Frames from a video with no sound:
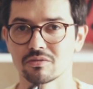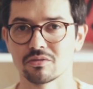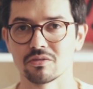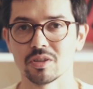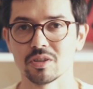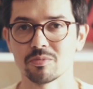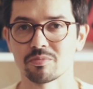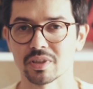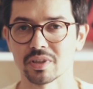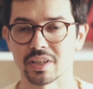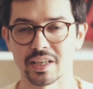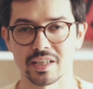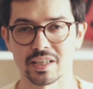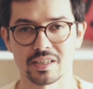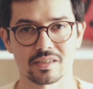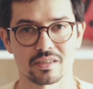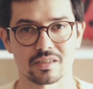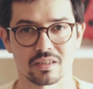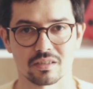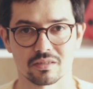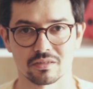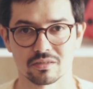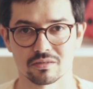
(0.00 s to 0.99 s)

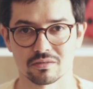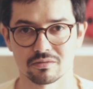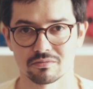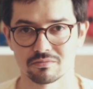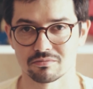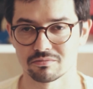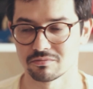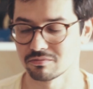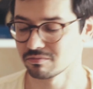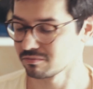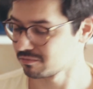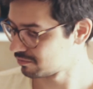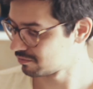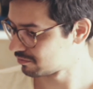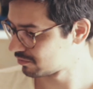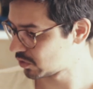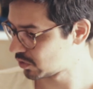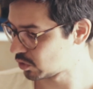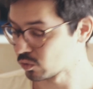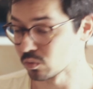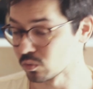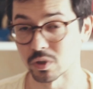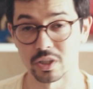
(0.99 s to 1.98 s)
replaced
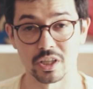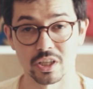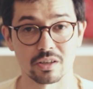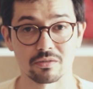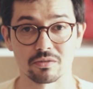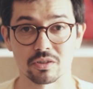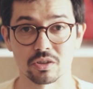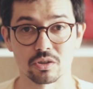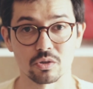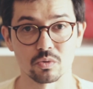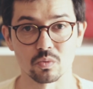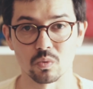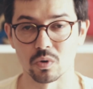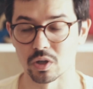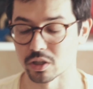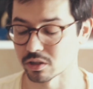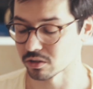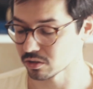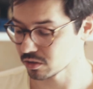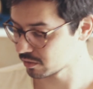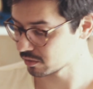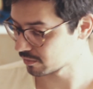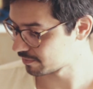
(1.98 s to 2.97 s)
to whatever you
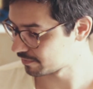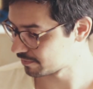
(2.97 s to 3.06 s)
want.